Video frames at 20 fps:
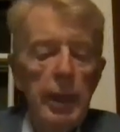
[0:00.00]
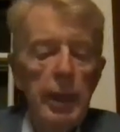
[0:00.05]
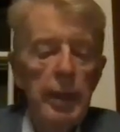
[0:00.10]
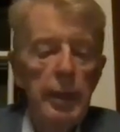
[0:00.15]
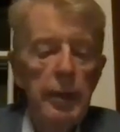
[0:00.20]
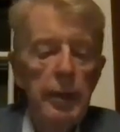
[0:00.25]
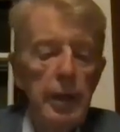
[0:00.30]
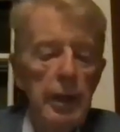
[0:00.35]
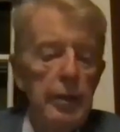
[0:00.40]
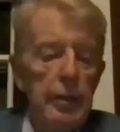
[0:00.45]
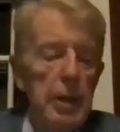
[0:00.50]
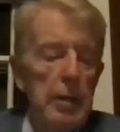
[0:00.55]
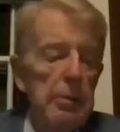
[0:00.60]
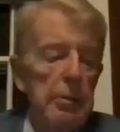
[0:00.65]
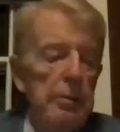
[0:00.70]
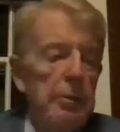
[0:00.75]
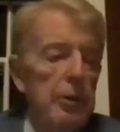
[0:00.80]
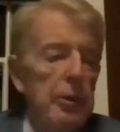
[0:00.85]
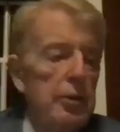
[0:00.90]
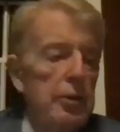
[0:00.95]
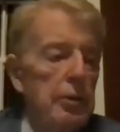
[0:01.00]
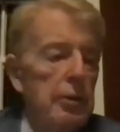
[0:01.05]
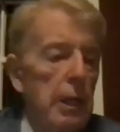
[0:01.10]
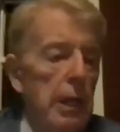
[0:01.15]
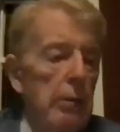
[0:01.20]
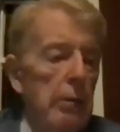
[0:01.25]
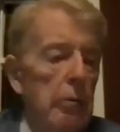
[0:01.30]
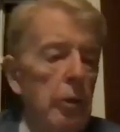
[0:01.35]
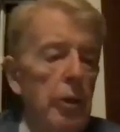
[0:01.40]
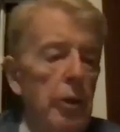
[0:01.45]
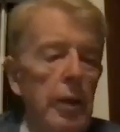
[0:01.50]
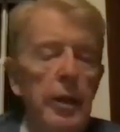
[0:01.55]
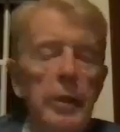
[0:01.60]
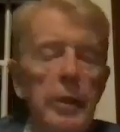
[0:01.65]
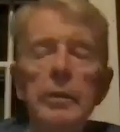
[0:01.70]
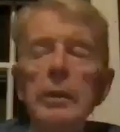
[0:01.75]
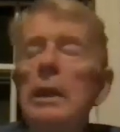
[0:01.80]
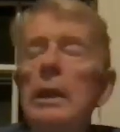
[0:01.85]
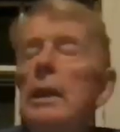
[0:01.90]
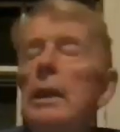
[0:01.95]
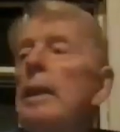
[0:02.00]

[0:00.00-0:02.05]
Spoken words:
and a number of us were there.